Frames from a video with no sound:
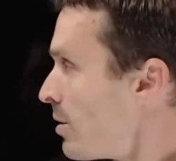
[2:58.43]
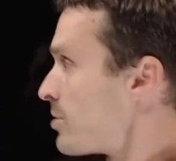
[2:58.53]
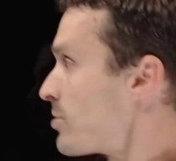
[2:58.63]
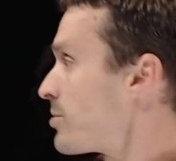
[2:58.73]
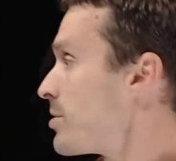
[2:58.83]

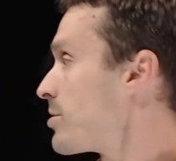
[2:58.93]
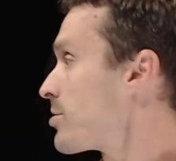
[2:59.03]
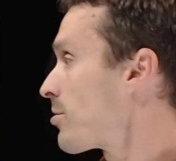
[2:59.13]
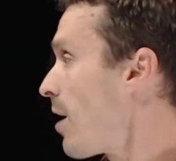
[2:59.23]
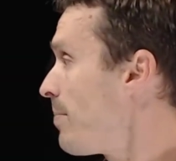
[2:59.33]
So to
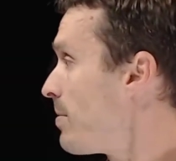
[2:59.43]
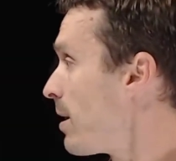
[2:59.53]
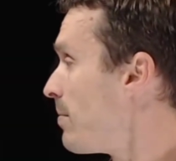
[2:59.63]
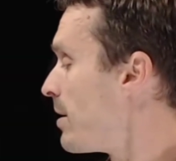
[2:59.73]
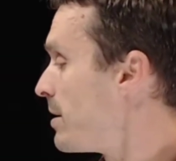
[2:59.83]
describe the
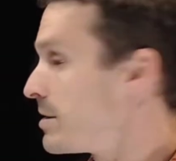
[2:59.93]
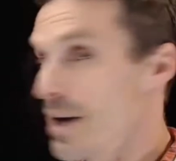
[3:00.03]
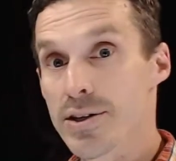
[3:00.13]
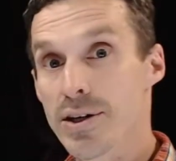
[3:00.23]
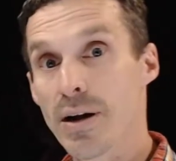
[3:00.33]
limit of
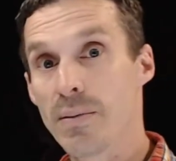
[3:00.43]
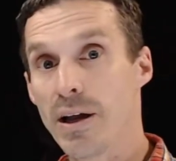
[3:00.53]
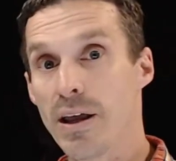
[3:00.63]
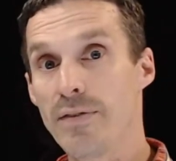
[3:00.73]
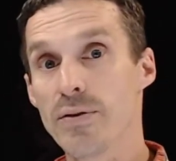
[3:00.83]
detection, I'm going
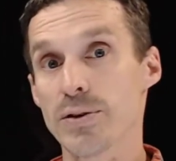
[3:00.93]
to give you a